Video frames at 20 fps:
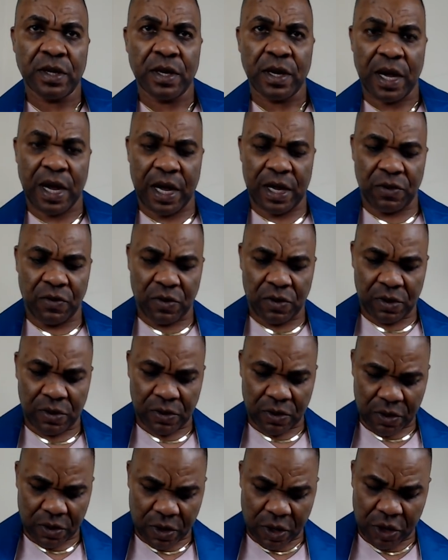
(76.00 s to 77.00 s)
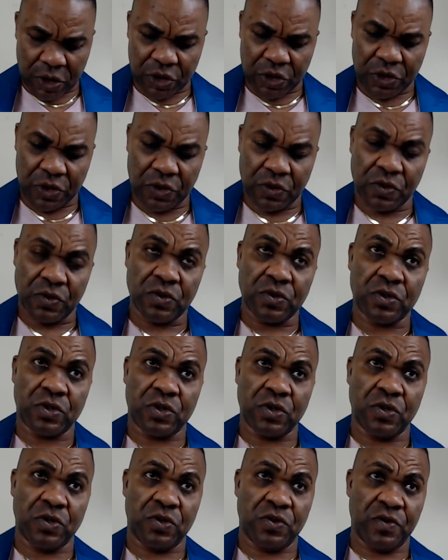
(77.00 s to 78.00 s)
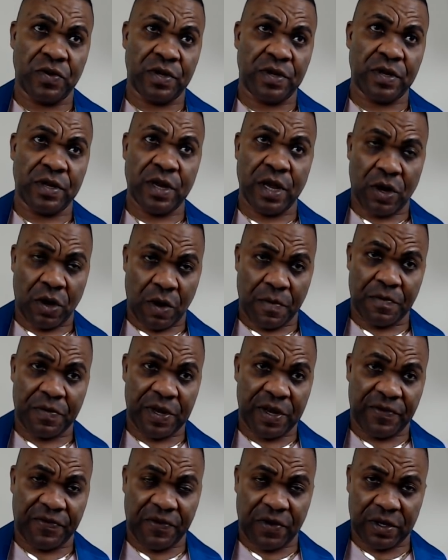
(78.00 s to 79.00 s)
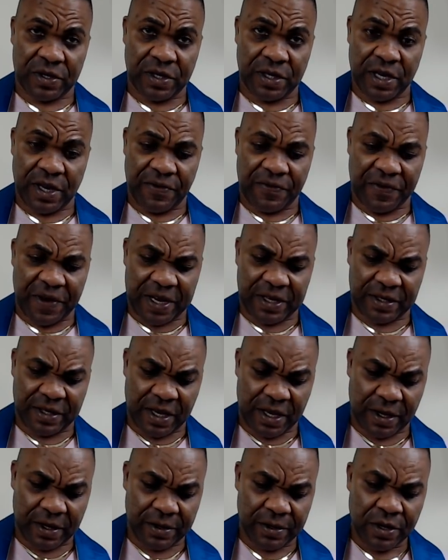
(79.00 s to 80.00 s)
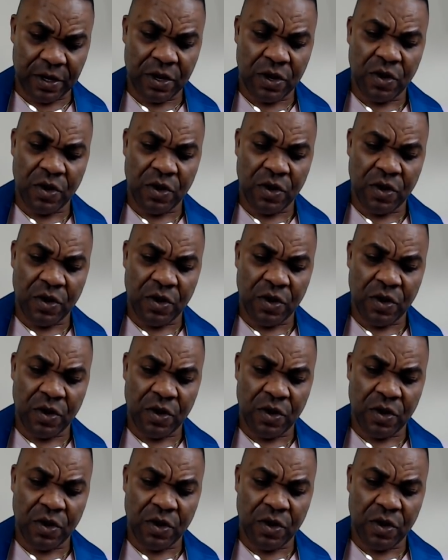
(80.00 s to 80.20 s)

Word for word: I will urge you to do the complete 40-day fasting.